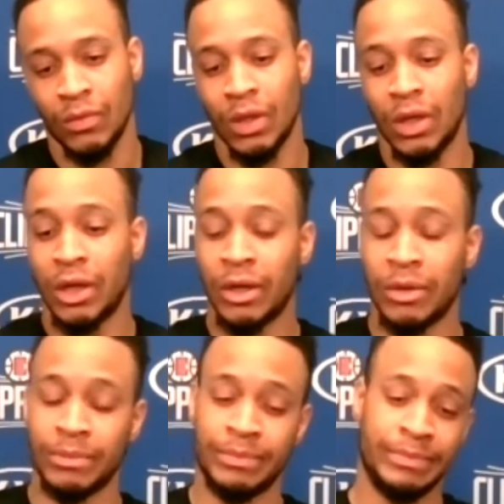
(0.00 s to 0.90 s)

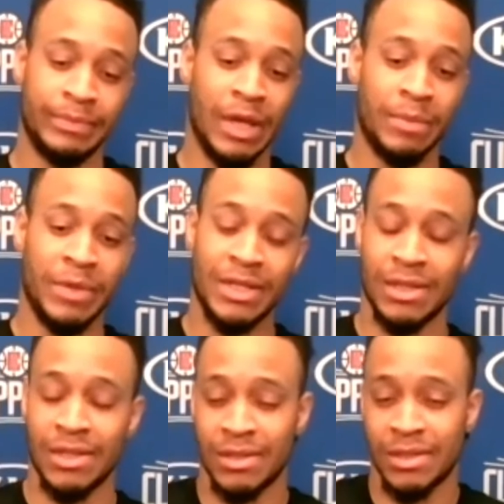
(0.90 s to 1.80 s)

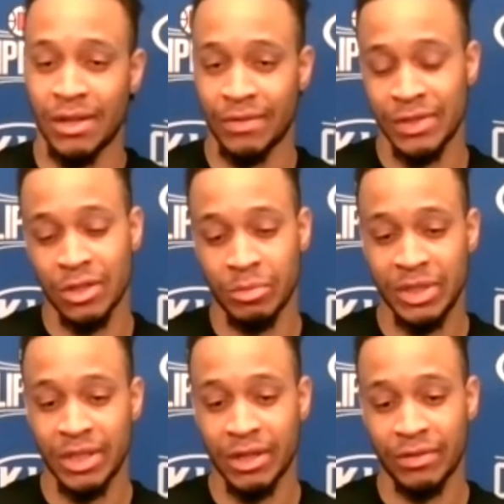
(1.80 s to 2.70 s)
It's tough. It's going to be
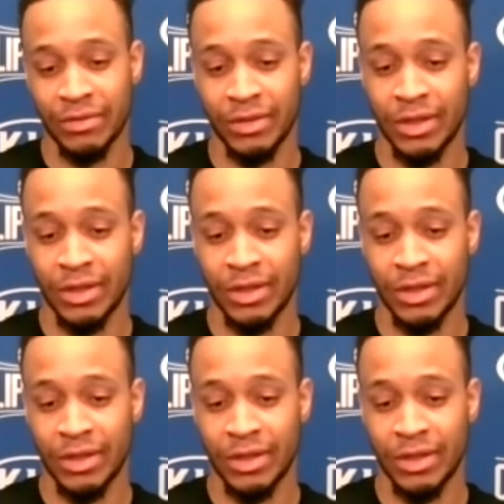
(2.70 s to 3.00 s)
tough.